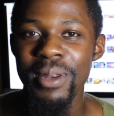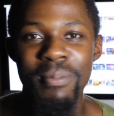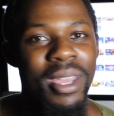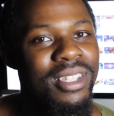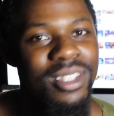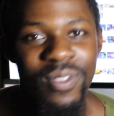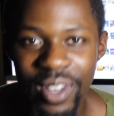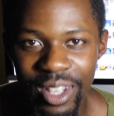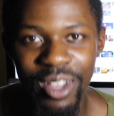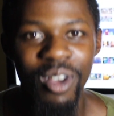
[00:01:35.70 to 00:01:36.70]
me to make this
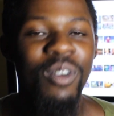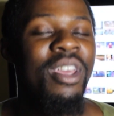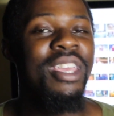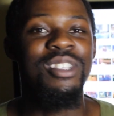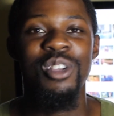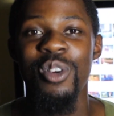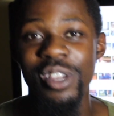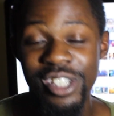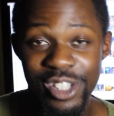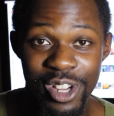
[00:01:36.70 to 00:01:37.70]
video is the
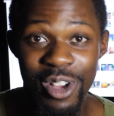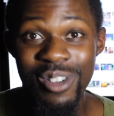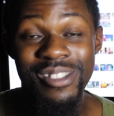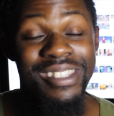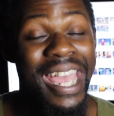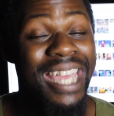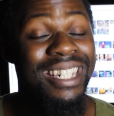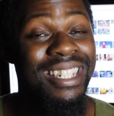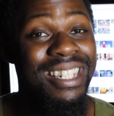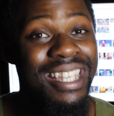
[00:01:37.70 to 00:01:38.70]
Chris Jones
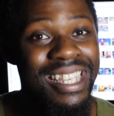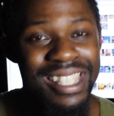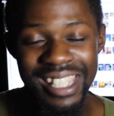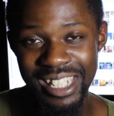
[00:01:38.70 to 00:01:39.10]
and Denise